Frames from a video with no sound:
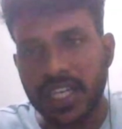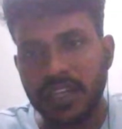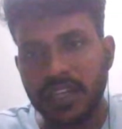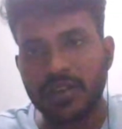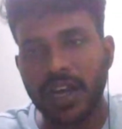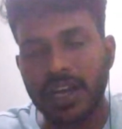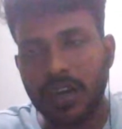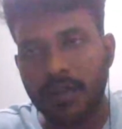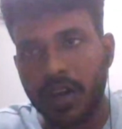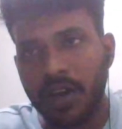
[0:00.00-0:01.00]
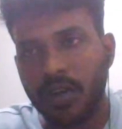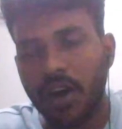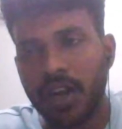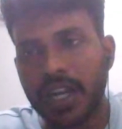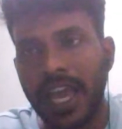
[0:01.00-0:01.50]
No, sir. Sorry
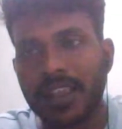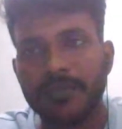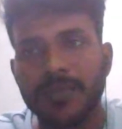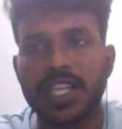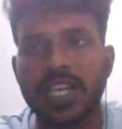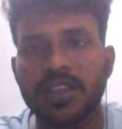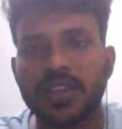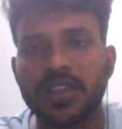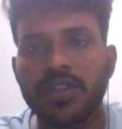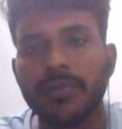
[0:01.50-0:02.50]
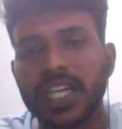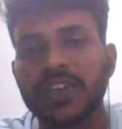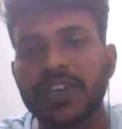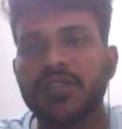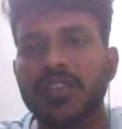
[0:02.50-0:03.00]
for it. If you give 0,
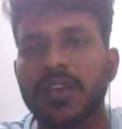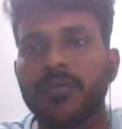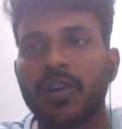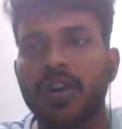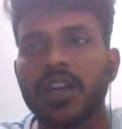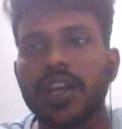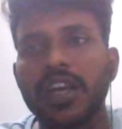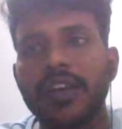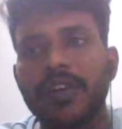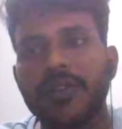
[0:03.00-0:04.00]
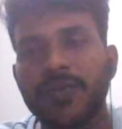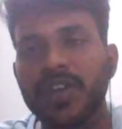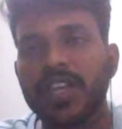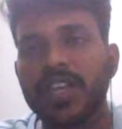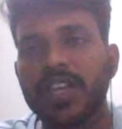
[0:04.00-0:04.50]
then it will be 0 only, but
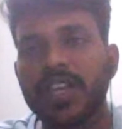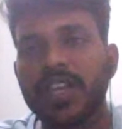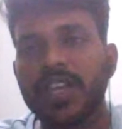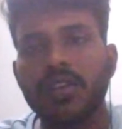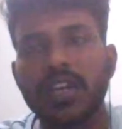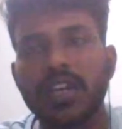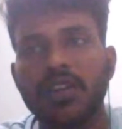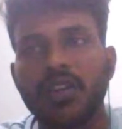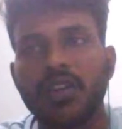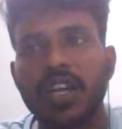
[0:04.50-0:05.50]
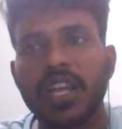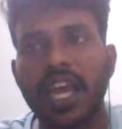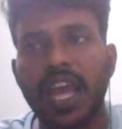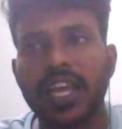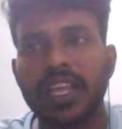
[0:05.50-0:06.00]
it
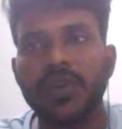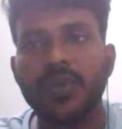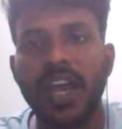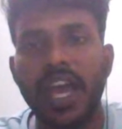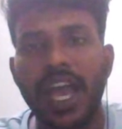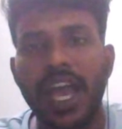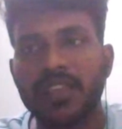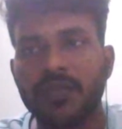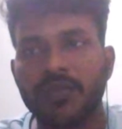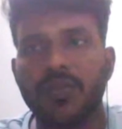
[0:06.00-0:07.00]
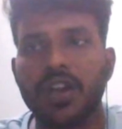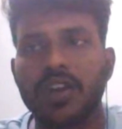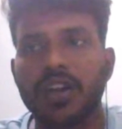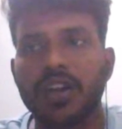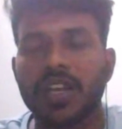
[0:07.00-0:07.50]
not as much as 0, but
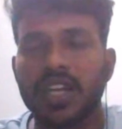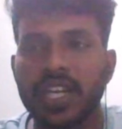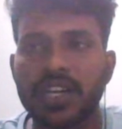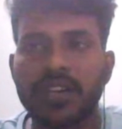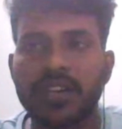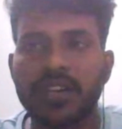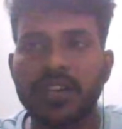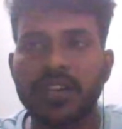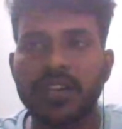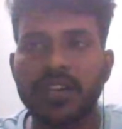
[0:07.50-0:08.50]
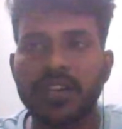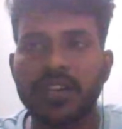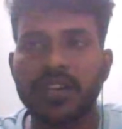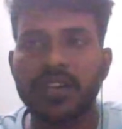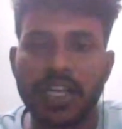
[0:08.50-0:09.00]
it will give somewhat.
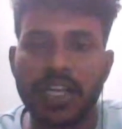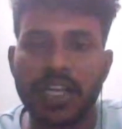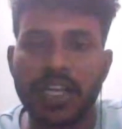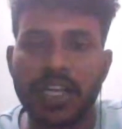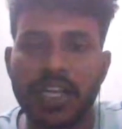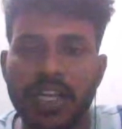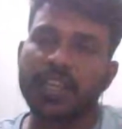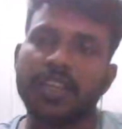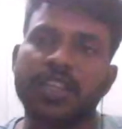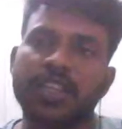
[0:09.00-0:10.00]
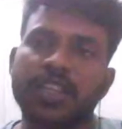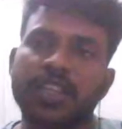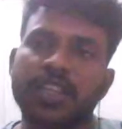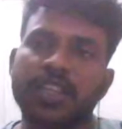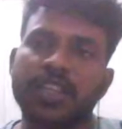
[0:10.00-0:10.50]
If you give 1 also, it
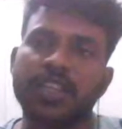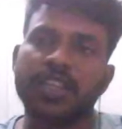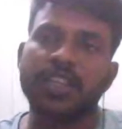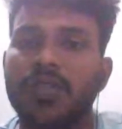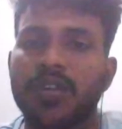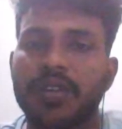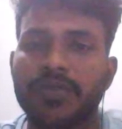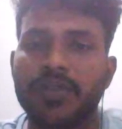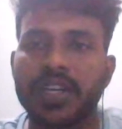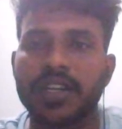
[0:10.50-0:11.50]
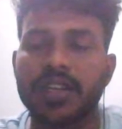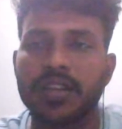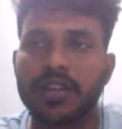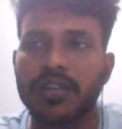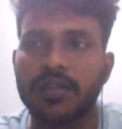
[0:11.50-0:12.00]
not give as
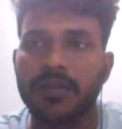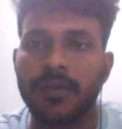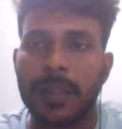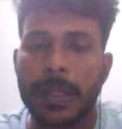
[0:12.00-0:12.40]
1.